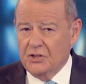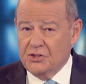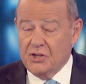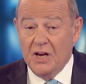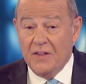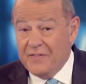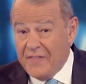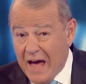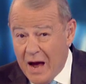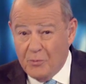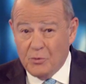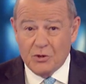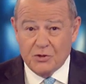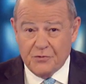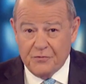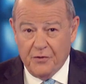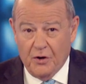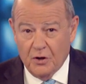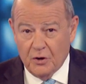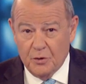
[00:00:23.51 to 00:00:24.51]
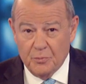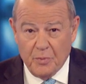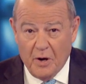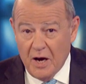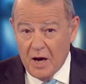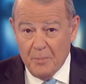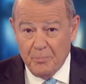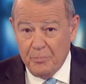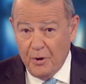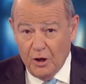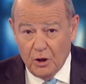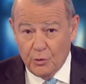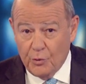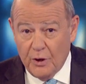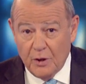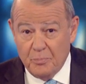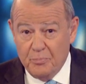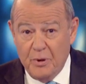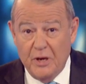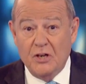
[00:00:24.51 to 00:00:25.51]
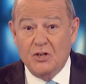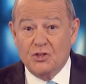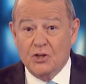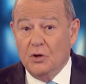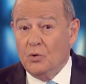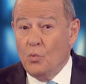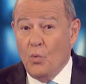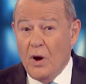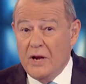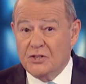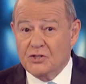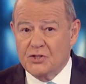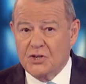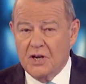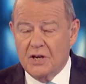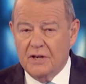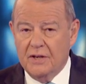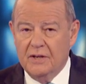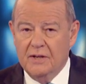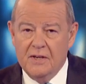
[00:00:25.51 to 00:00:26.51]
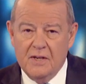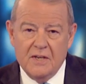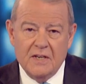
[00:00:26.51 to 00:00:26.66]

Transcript: And that was followed by a borrowing binge on Wednesday.